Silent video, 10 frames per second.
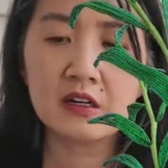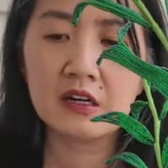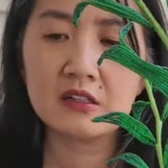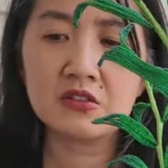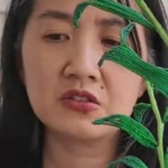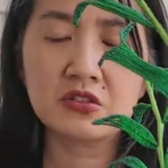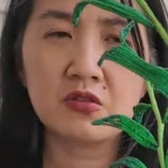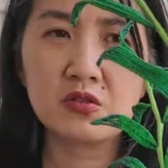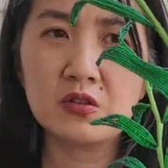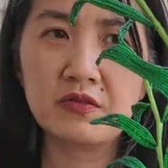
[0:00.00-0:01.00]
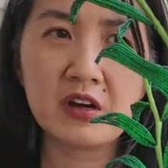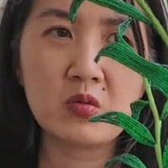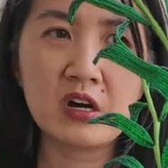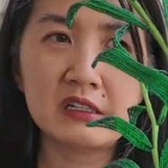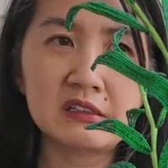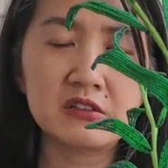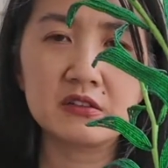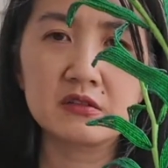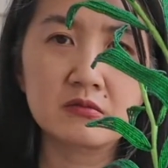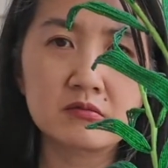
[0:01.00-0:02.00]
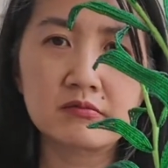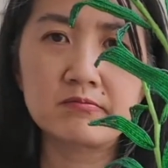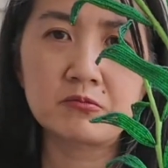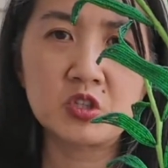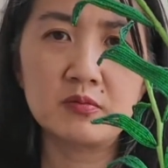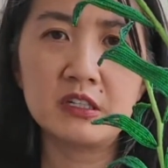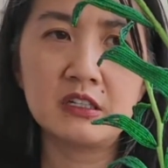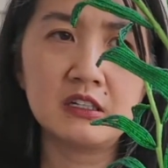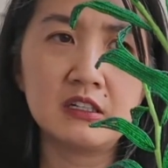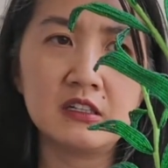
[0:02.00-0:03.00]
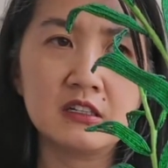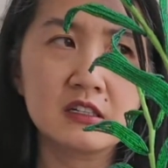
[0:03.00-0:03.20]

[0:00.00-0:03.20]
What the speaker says: I just don't know if I want it to be,